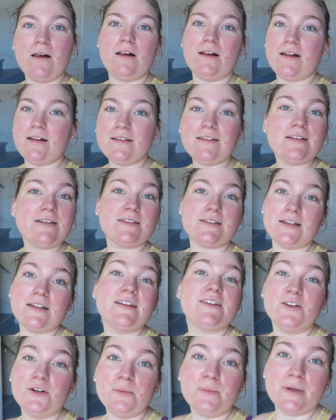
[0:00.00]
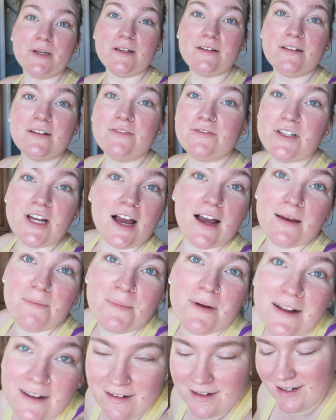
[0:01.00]
uh, at least a little bit of
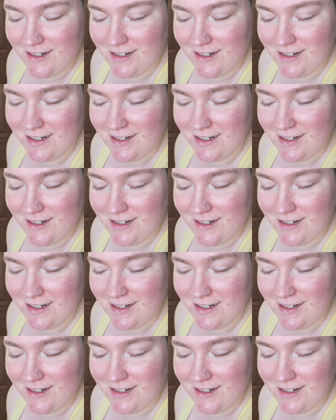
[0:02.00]
time.